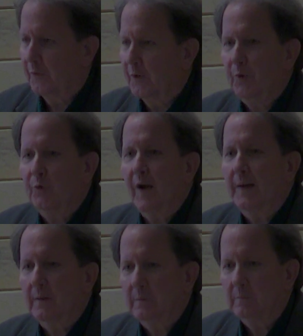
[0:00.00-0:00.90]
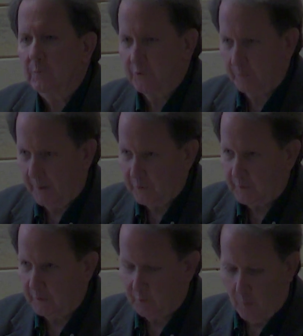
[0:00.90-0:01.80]
new title, which makes
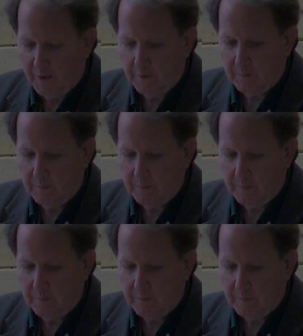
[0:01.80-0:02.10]
it a Twain't.